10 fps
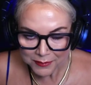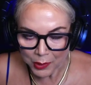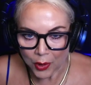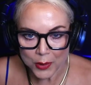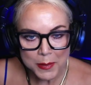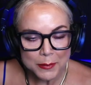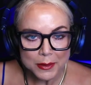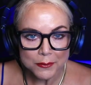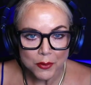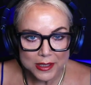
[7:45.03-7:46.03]
all the people
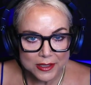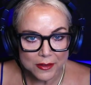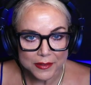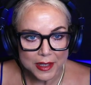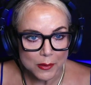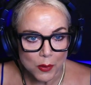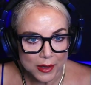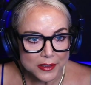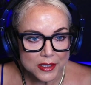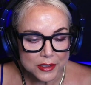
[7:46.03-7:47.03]
in voiceover that I
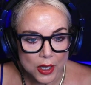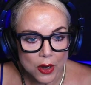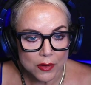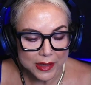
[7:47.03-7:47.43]
wanted to know.